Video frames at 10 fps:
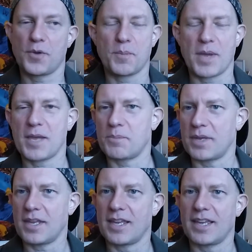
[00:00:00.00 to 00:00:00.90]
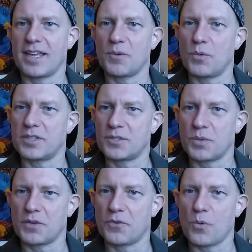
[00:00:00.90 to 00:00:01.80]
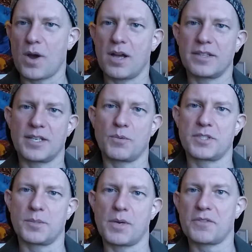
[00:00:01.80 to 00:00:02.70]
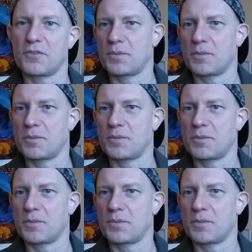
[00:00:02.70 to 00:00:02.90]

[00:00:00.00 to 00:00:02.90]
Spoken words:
It may be once a week for a while, and then once a month,